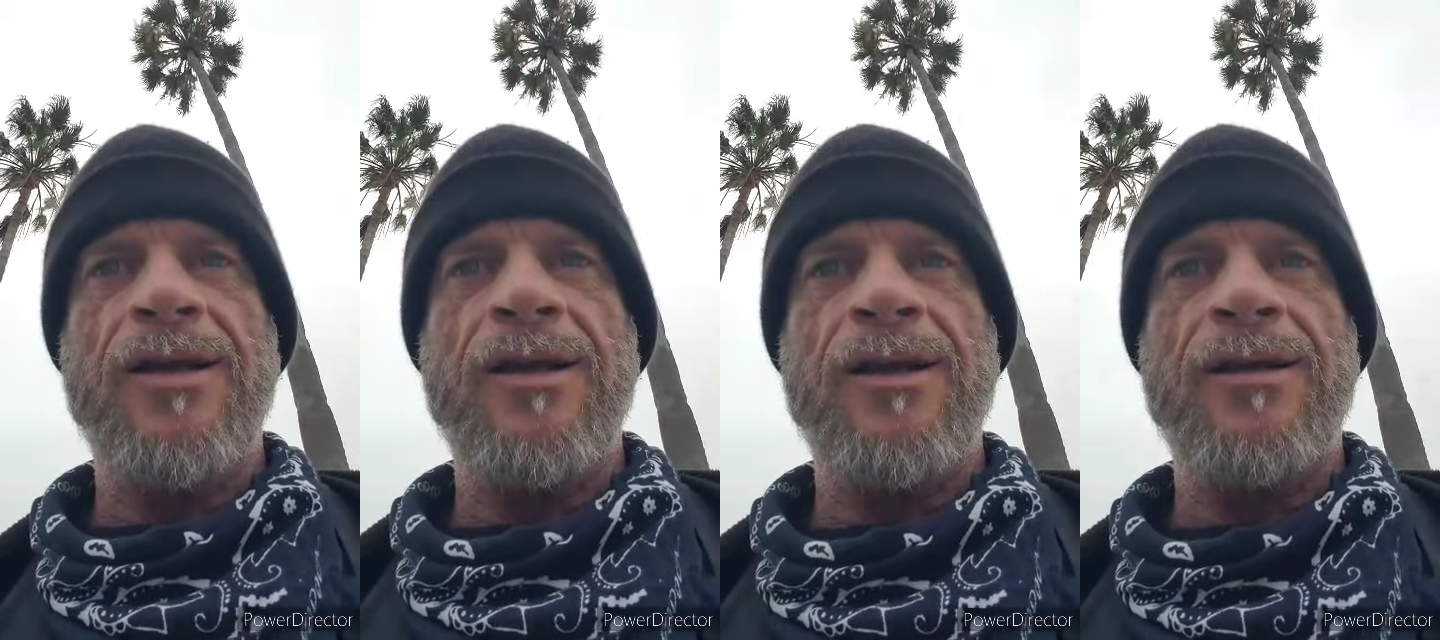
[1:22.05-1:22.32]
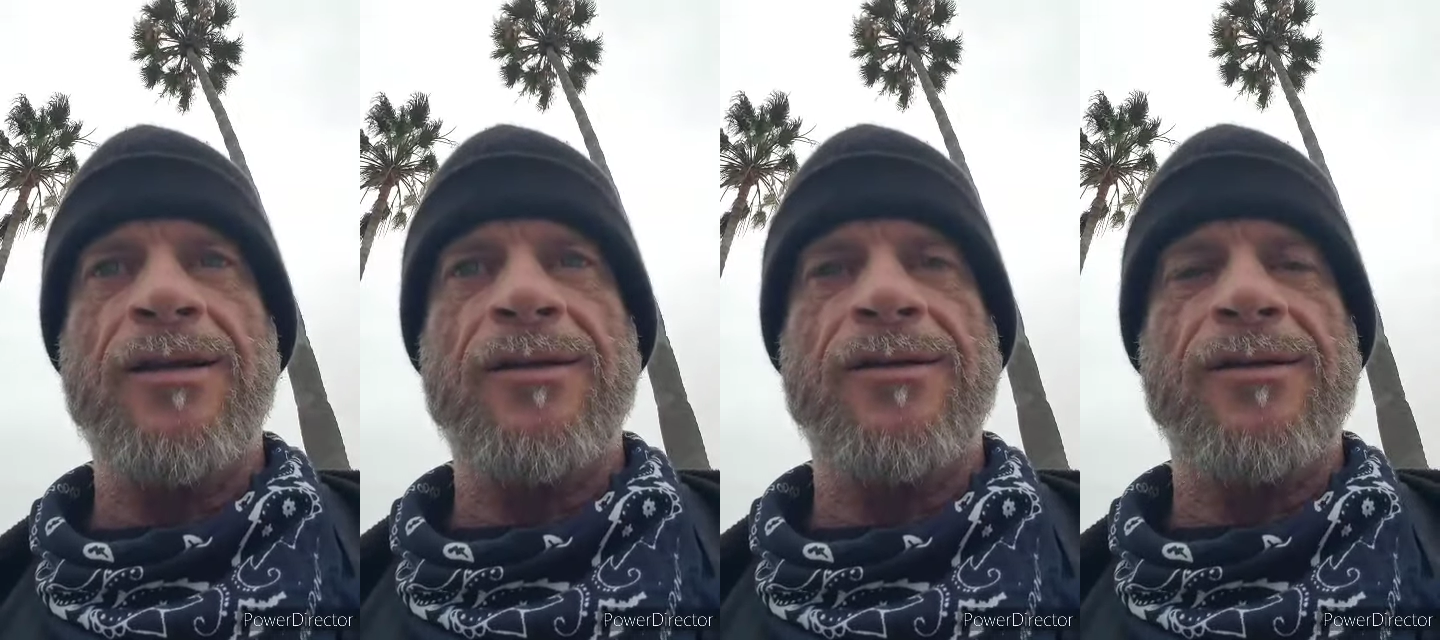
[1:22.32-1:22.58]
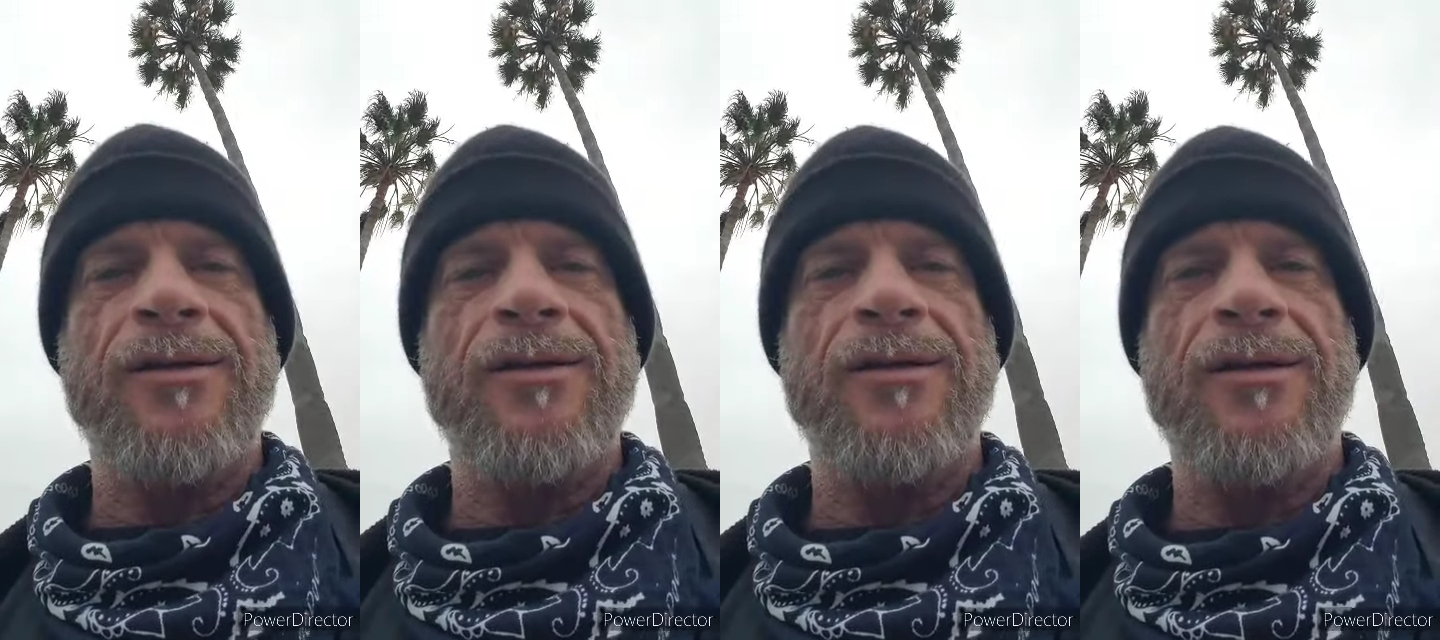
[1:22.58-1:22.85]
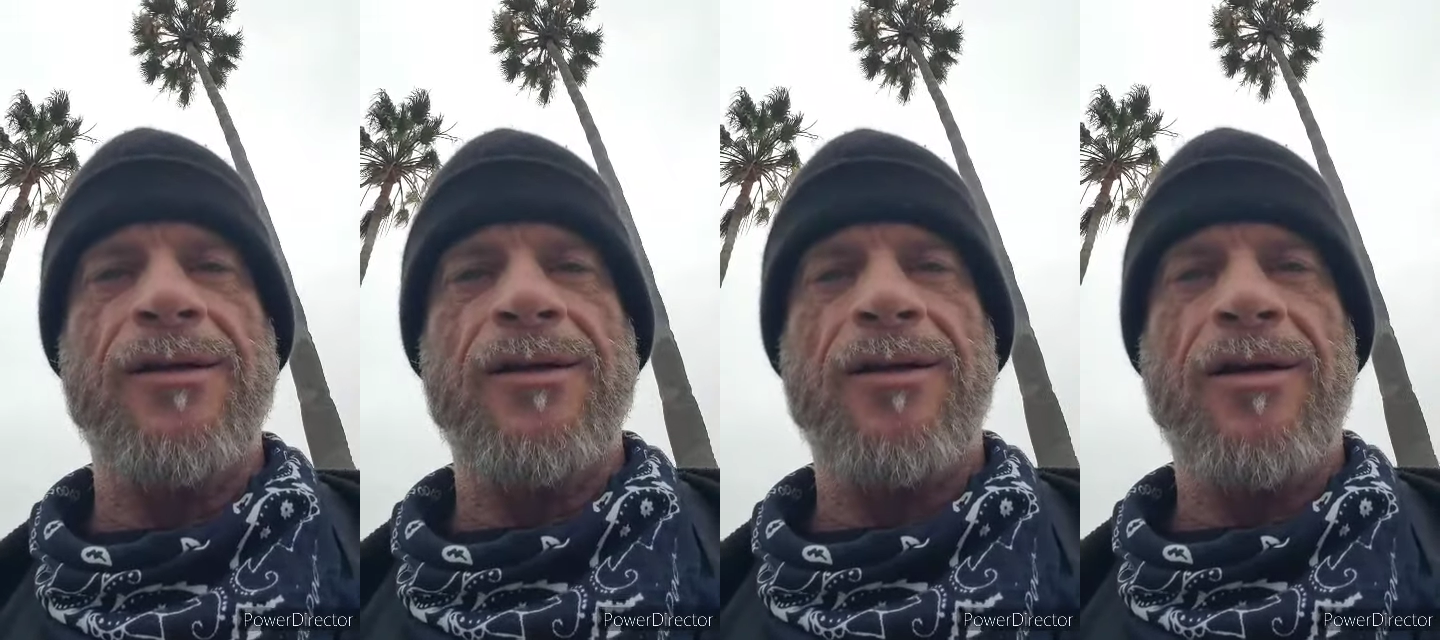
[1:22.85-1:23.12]
days
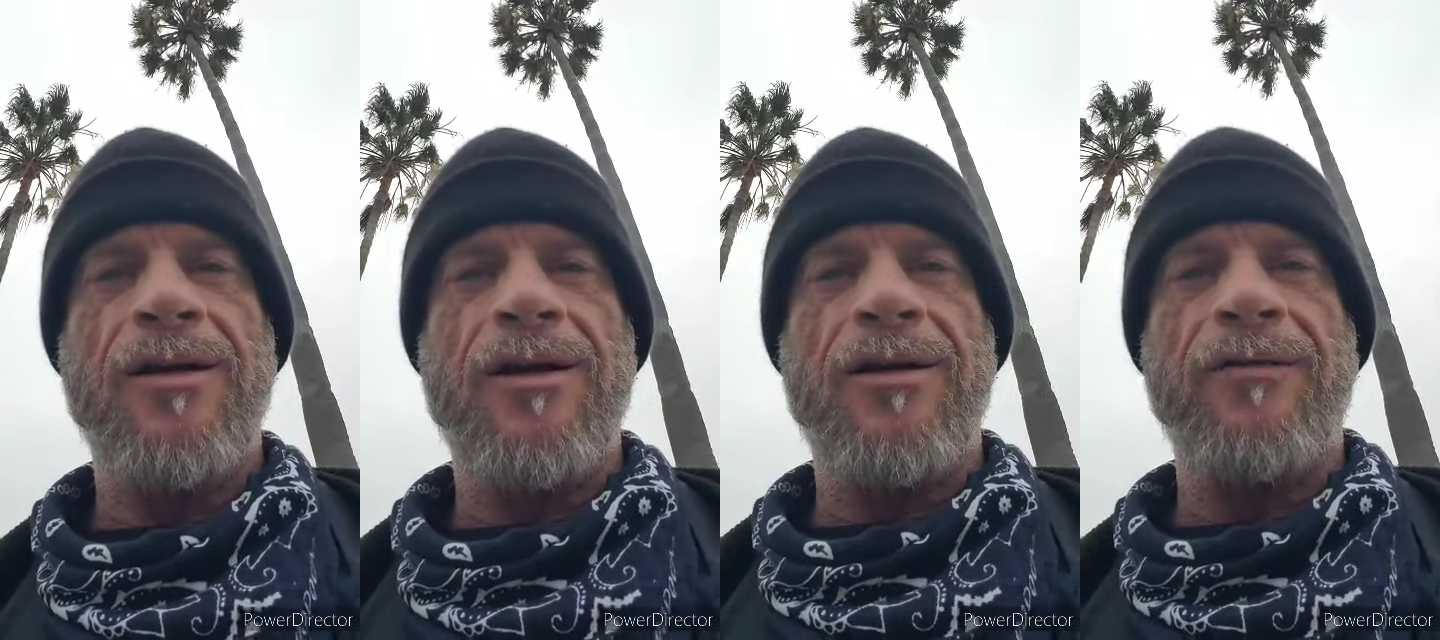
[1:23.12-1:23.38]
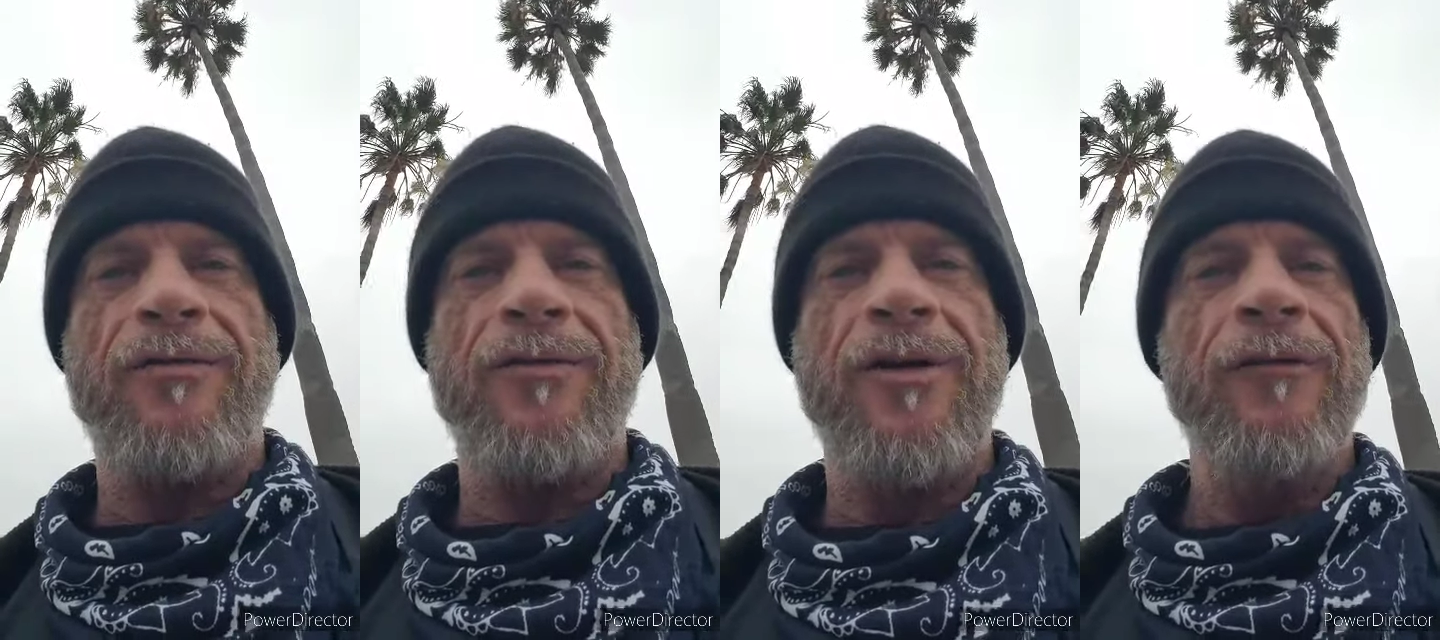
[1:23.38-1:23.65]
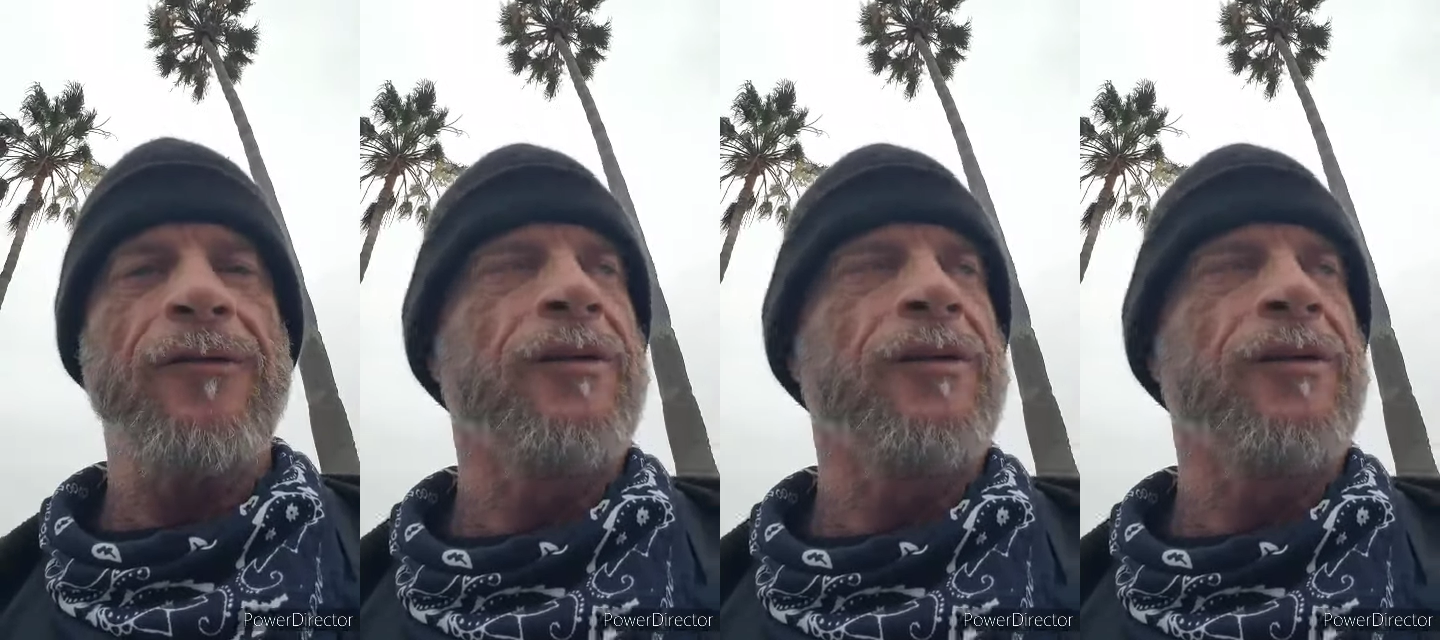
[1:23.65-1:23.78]
off.